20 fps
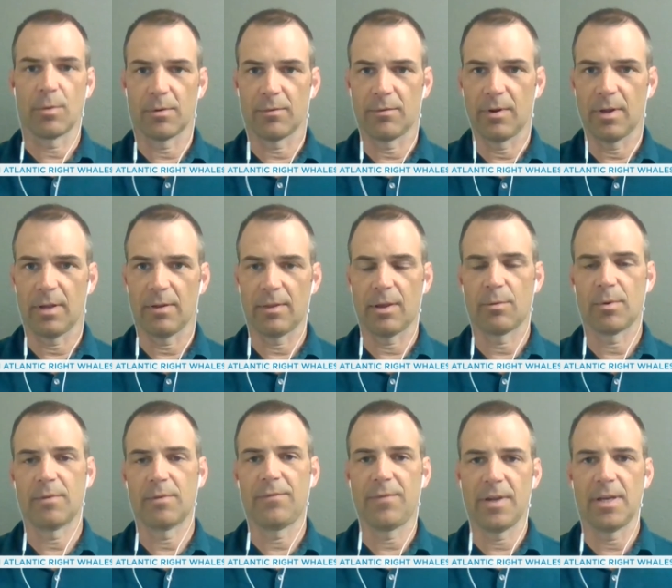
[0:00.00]
and they
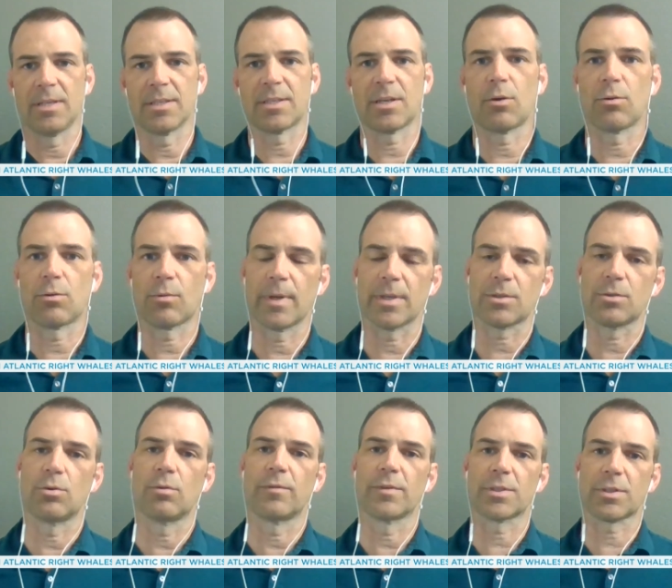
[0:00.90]
would feed in
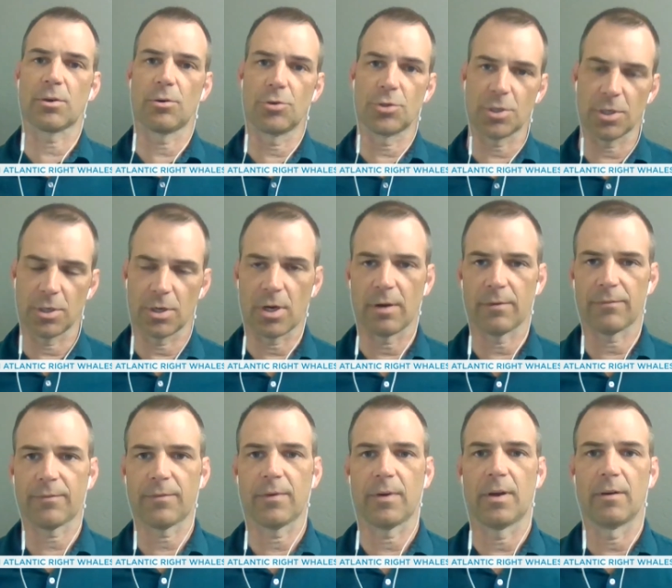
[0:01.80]
Southwest Nova Scotia and
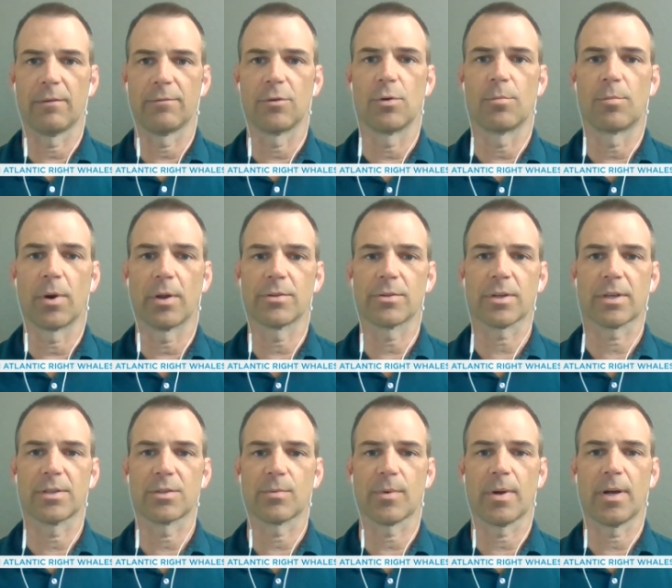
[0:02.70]
off of New
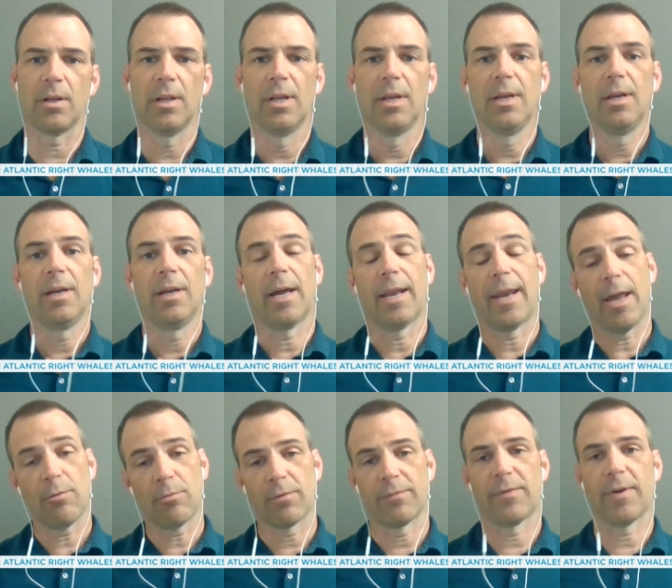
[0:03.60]
Brunswick as well. And
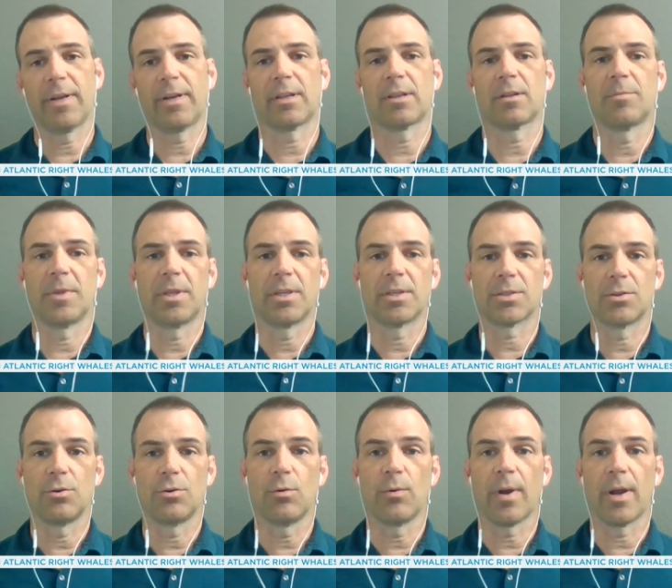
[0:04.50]
now we're finding them in
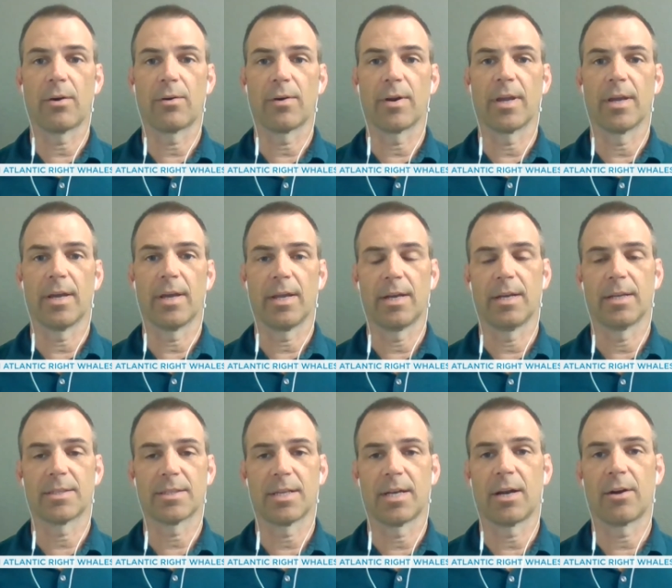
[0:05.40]
this new area, and
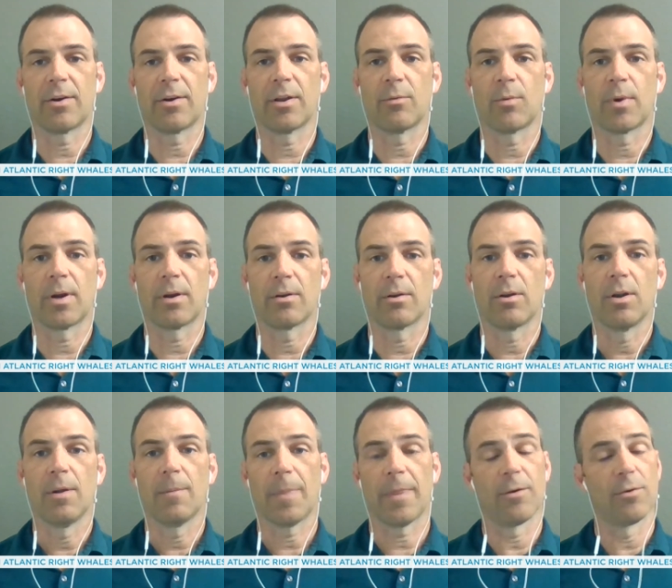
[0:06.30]
it's an area where
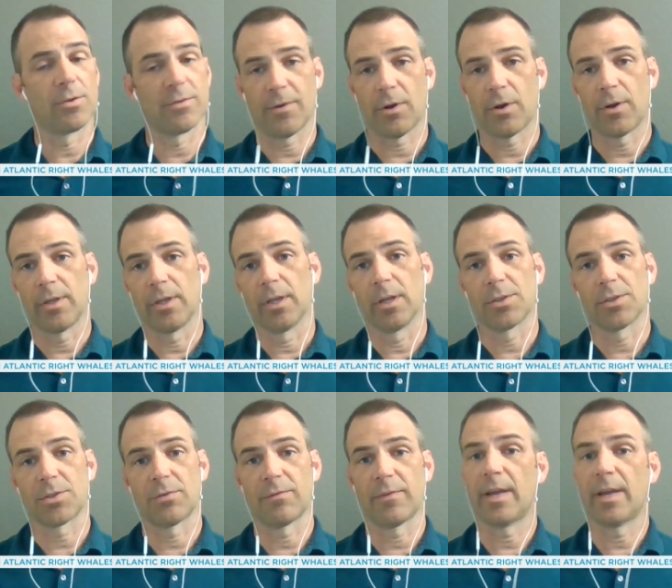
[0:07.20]
there was very little
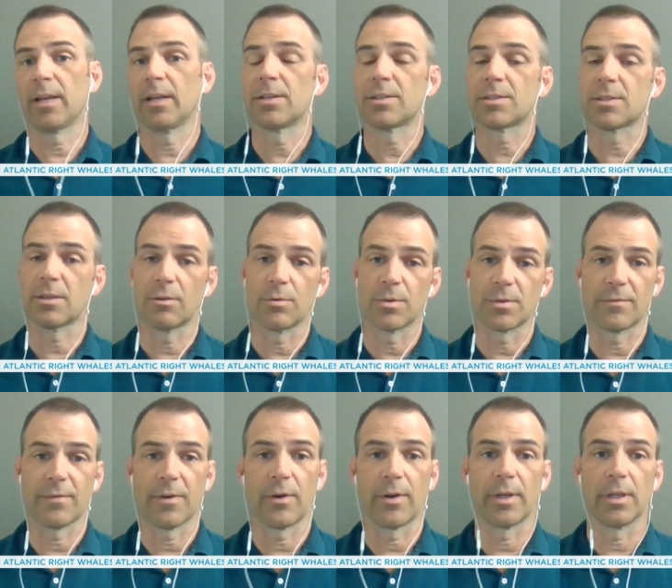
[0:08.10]
surveillance and there
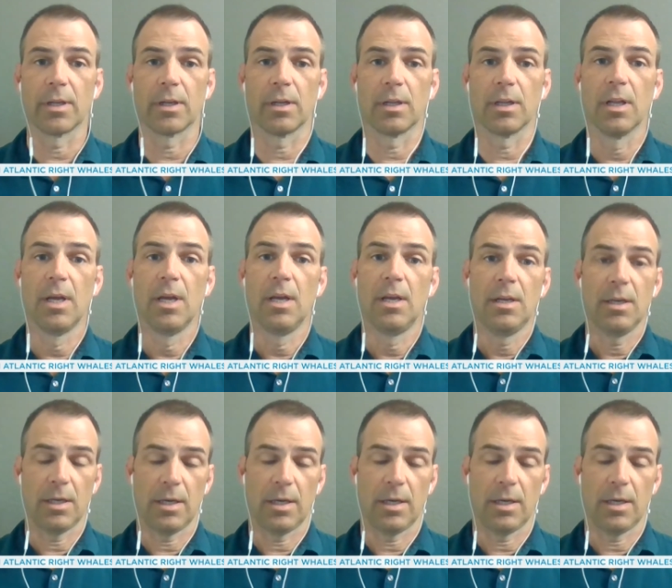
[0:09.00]
was very little